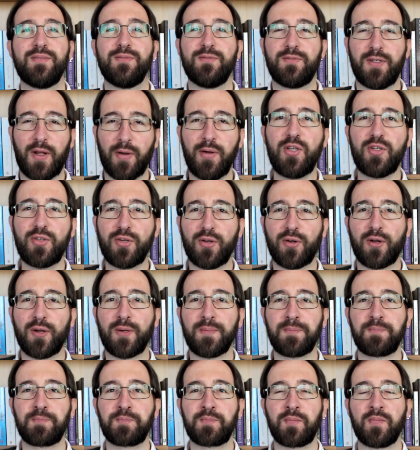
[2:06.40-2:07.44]
very
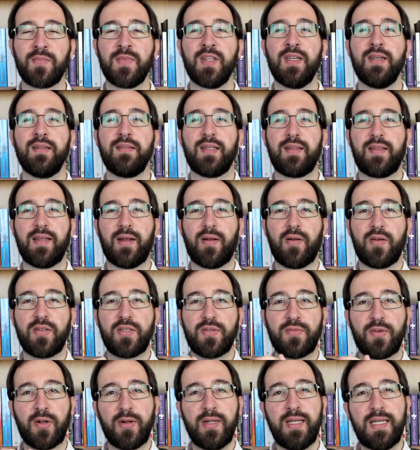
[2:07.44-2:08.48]
sure that there is
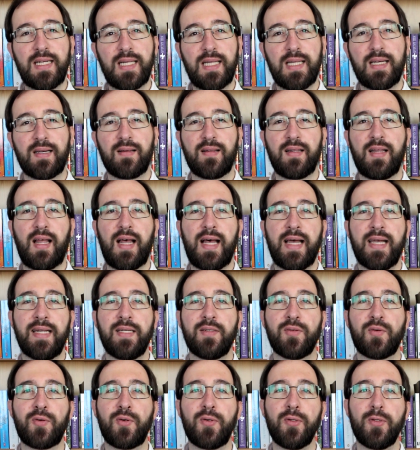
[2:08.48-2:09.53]
a very clear
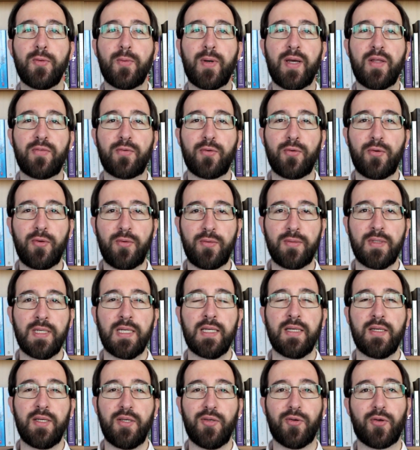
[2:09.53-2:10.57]
line all the way through
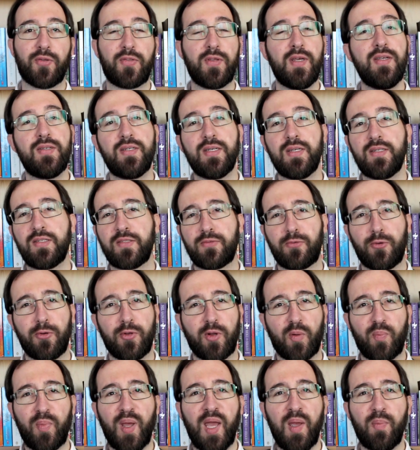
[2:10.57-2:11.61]
your thesis, through
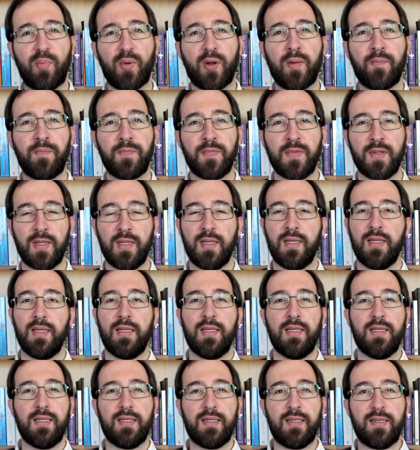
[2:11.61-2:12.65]
your paper.
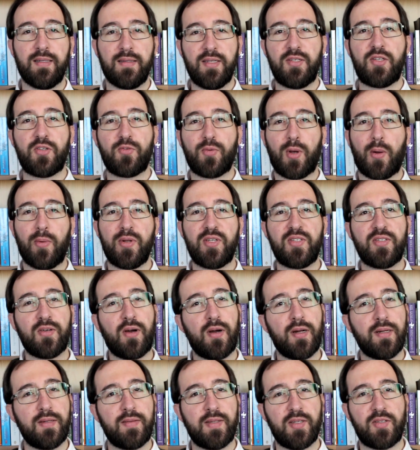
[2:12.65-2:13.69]
This is where we
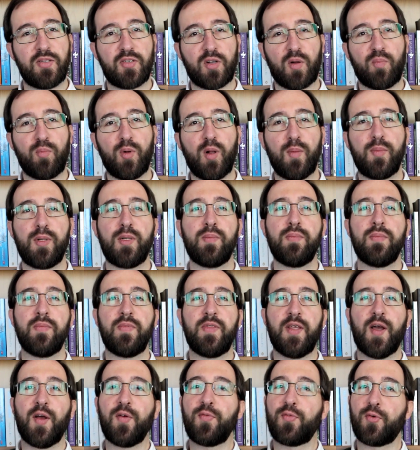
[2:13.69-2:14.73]
start, this is our problem,
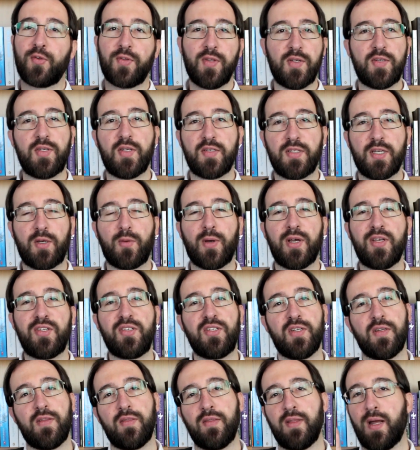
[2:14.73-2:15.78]
therefore this is the
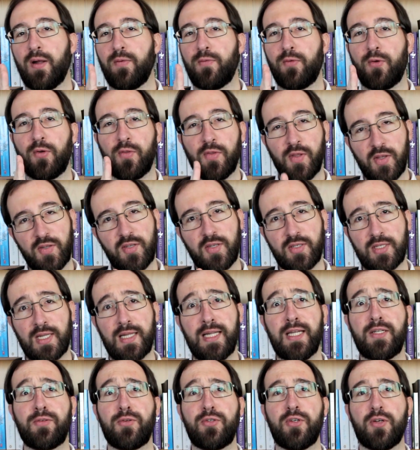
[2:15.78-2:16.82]
question, therefore this is a
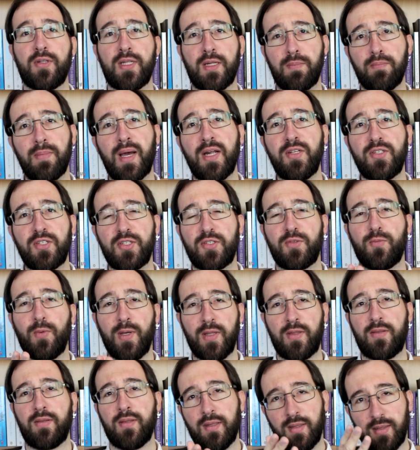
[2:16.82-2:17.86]
literature that matches
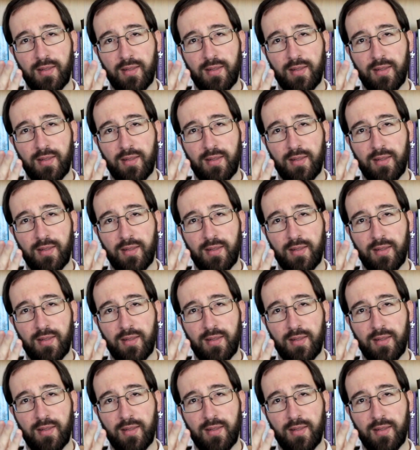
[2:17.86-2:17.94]
with